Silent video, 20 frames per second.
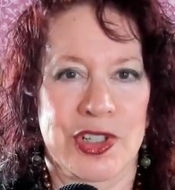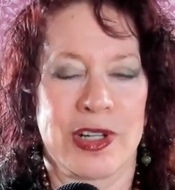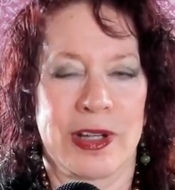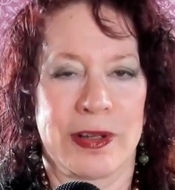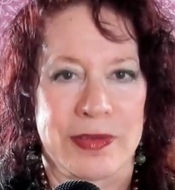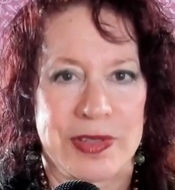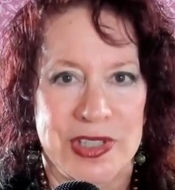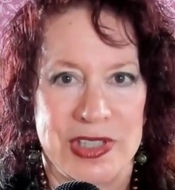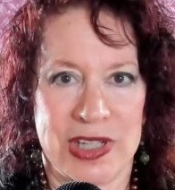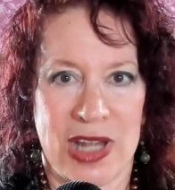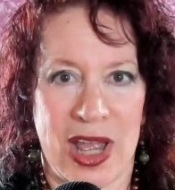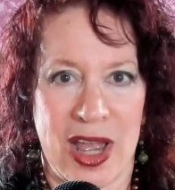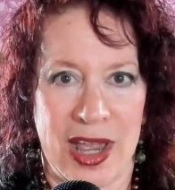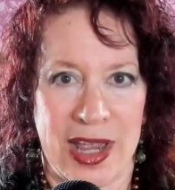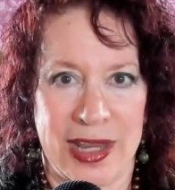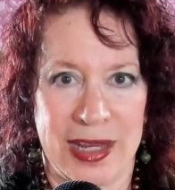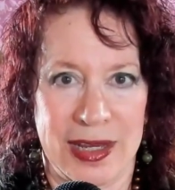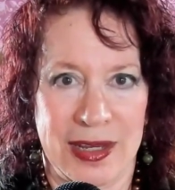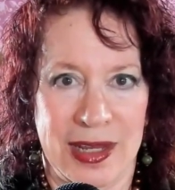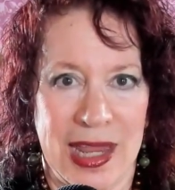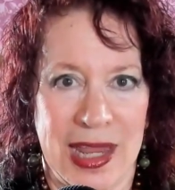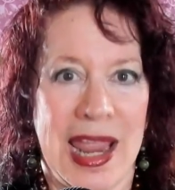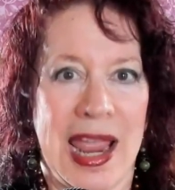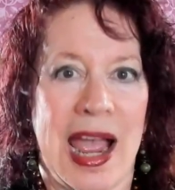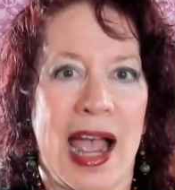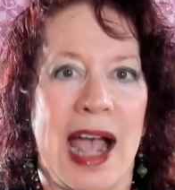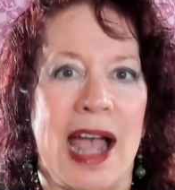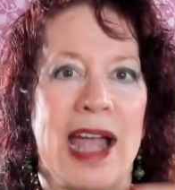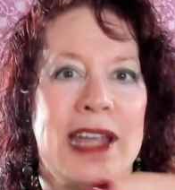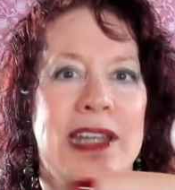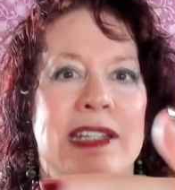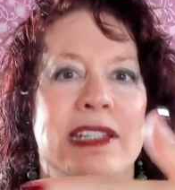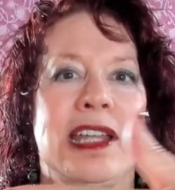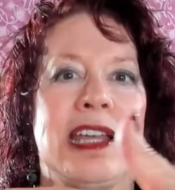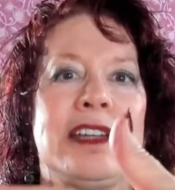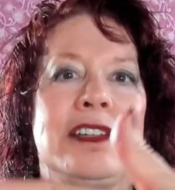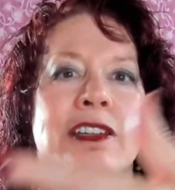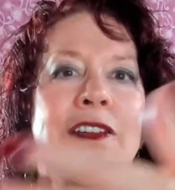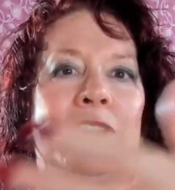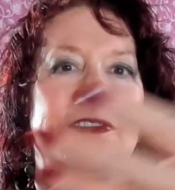of Psi,
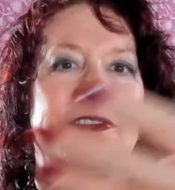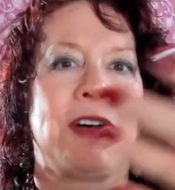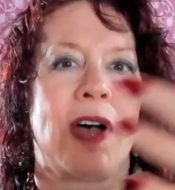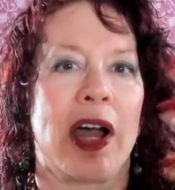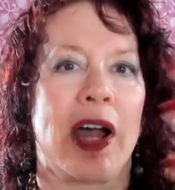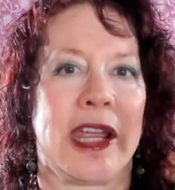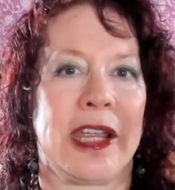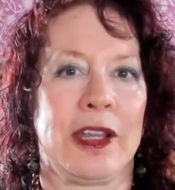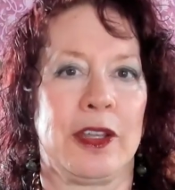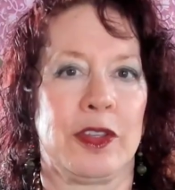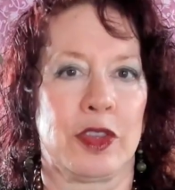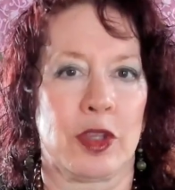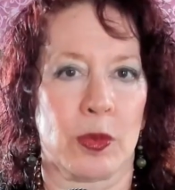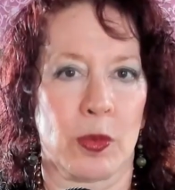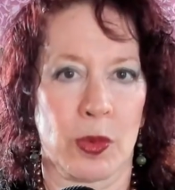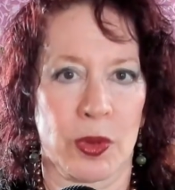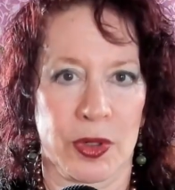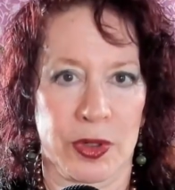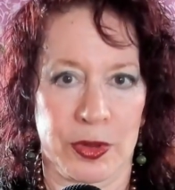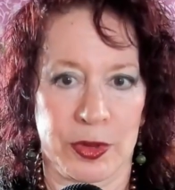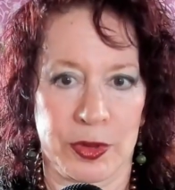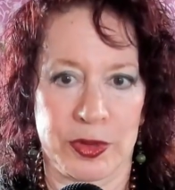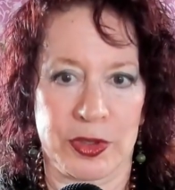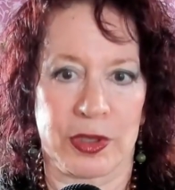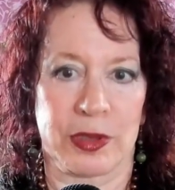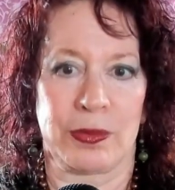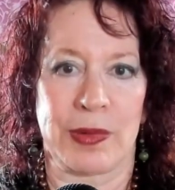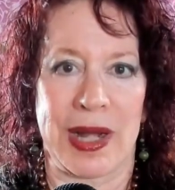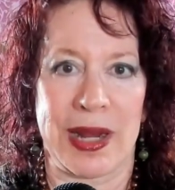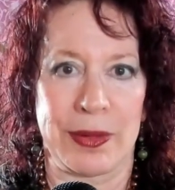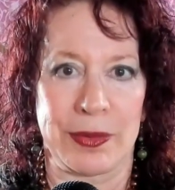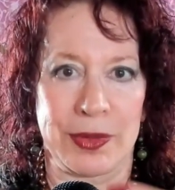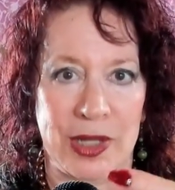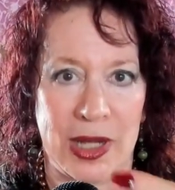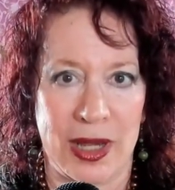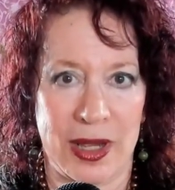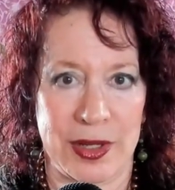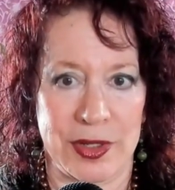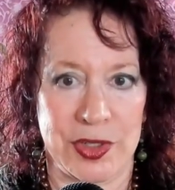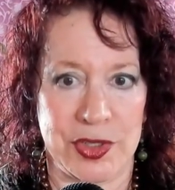identifying the world around
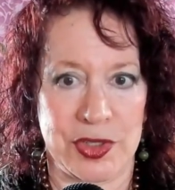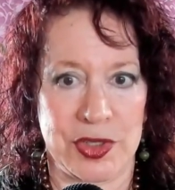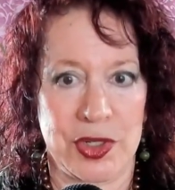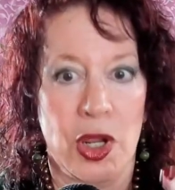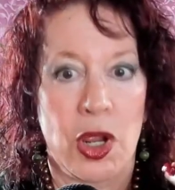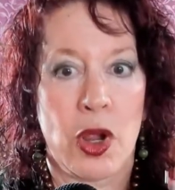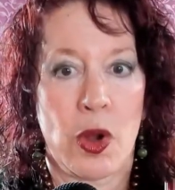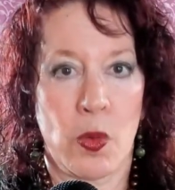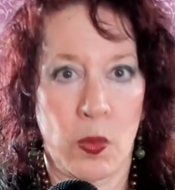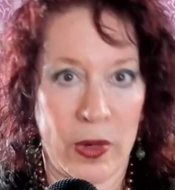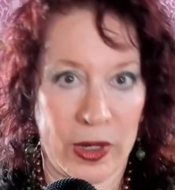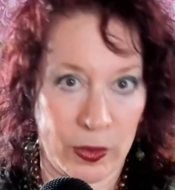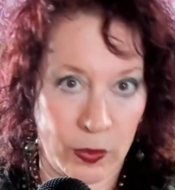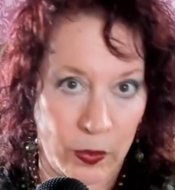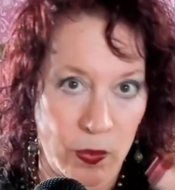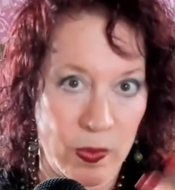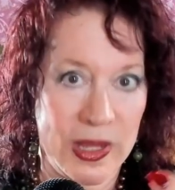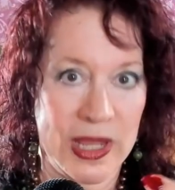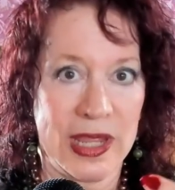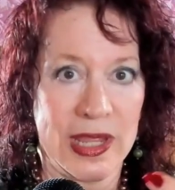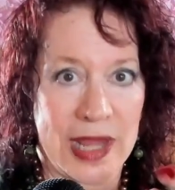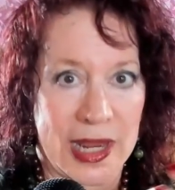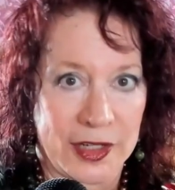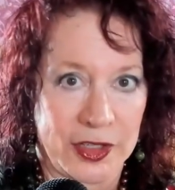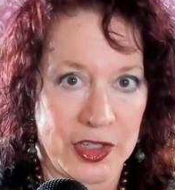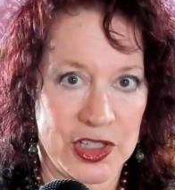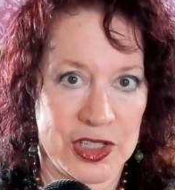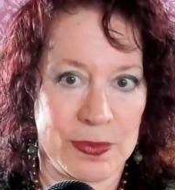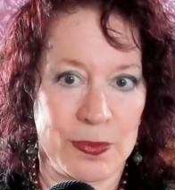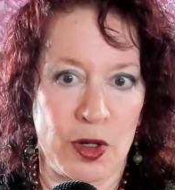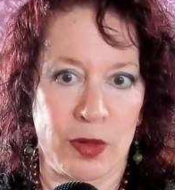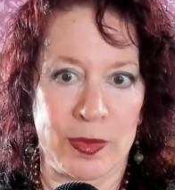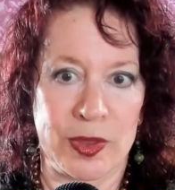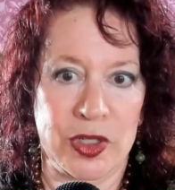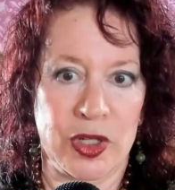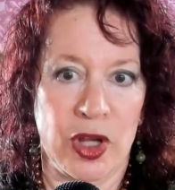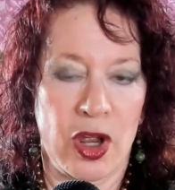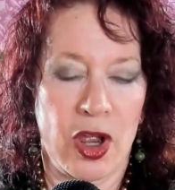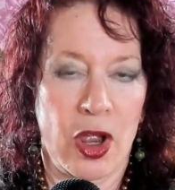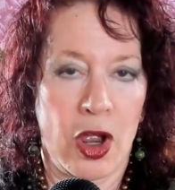us, where we at this
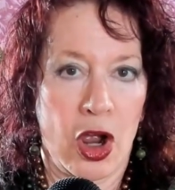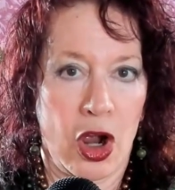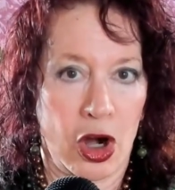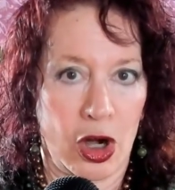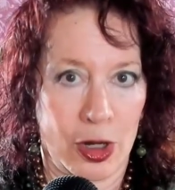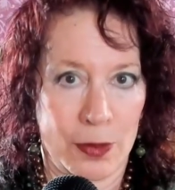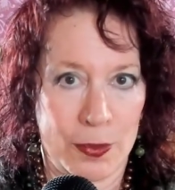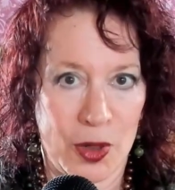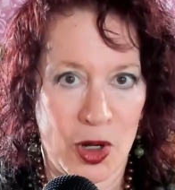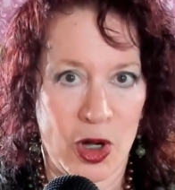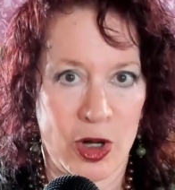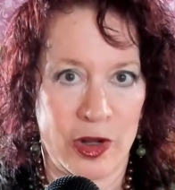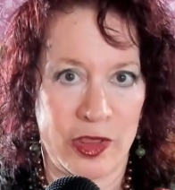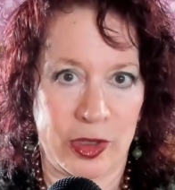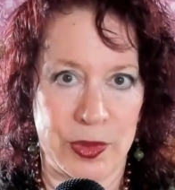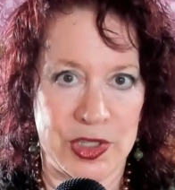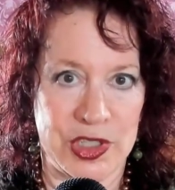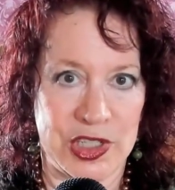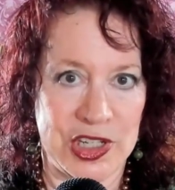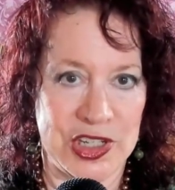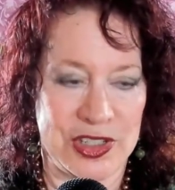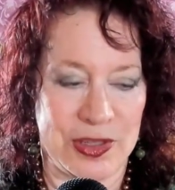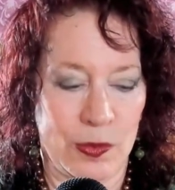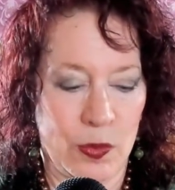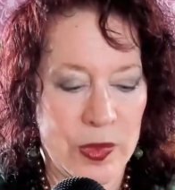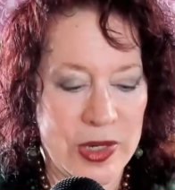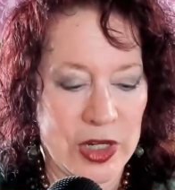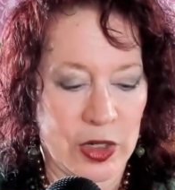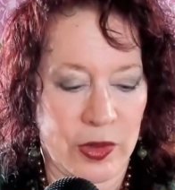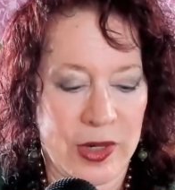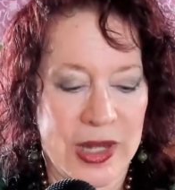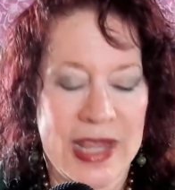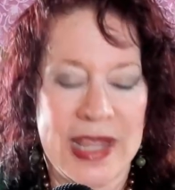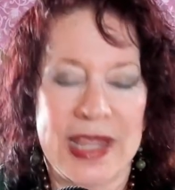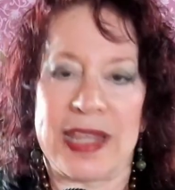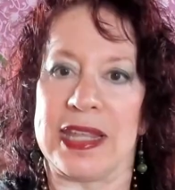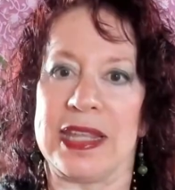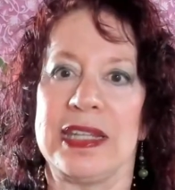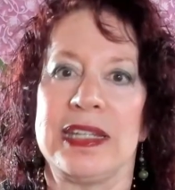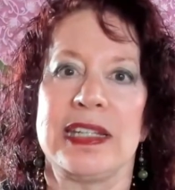moment are part of the system. We are
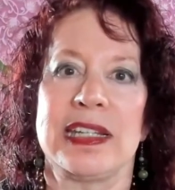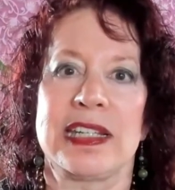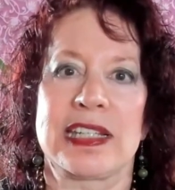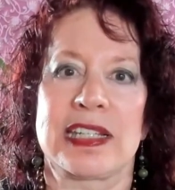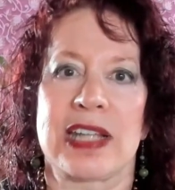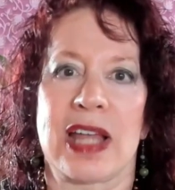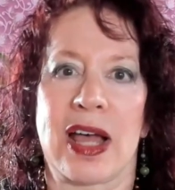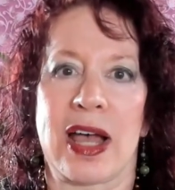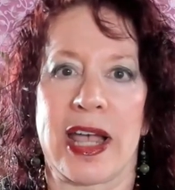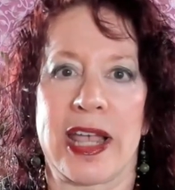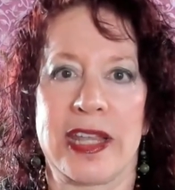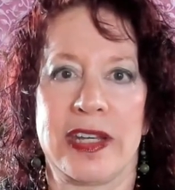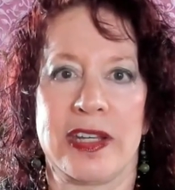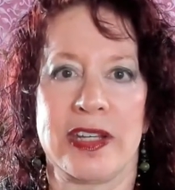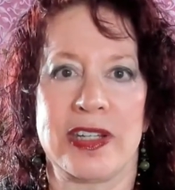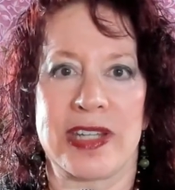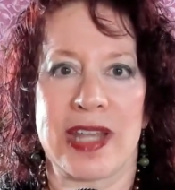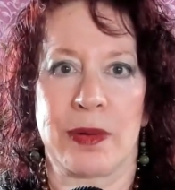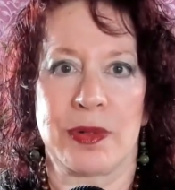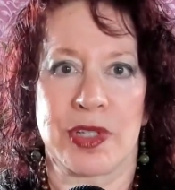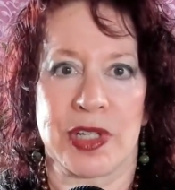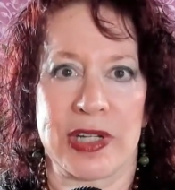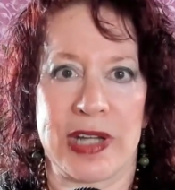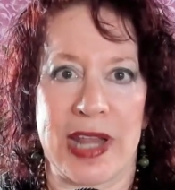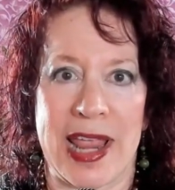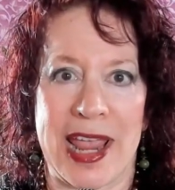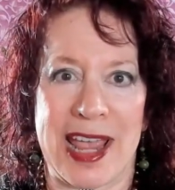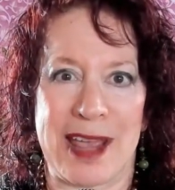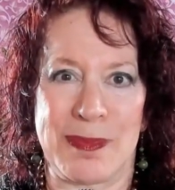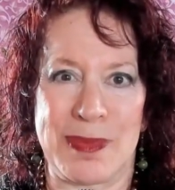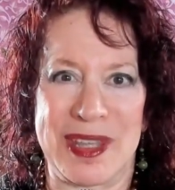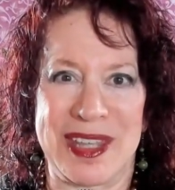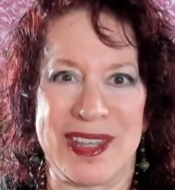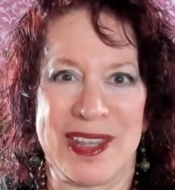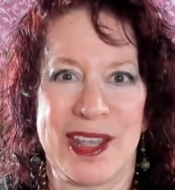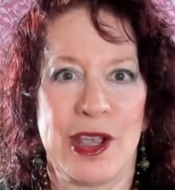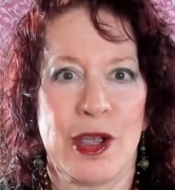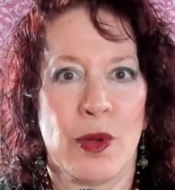inside Downton Abbey.